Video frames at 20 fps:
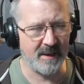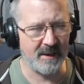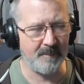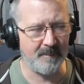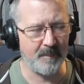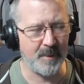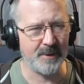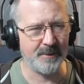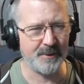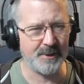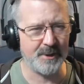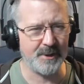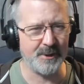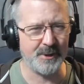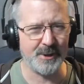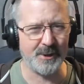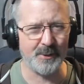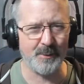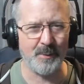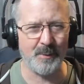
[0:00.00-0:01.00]
And I'm not too
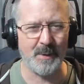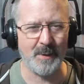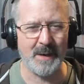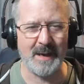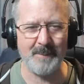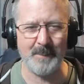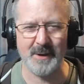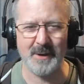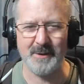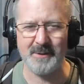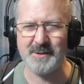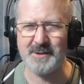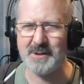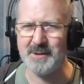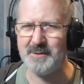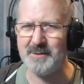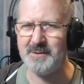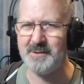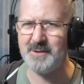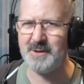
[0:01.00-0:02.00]
sure what I'm going
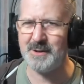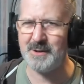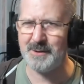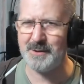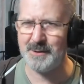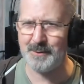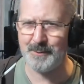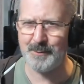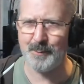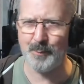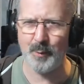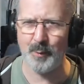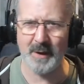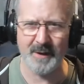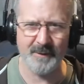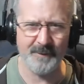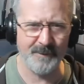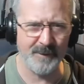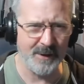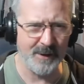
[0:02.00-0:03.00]
to do
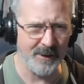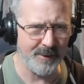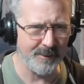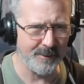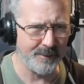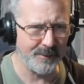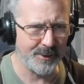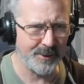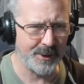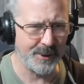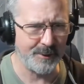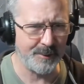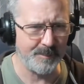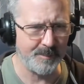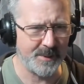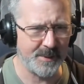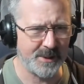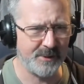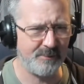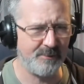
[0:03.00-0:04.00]
with
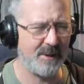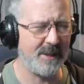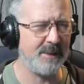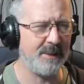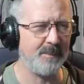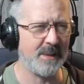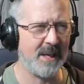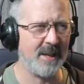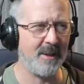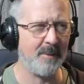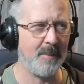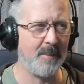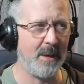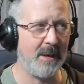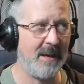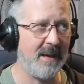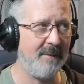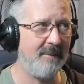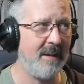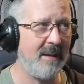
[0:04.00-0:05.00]
YouTube streams at the
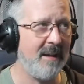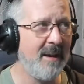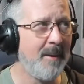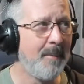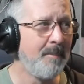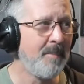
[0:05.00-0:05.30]
moment. I,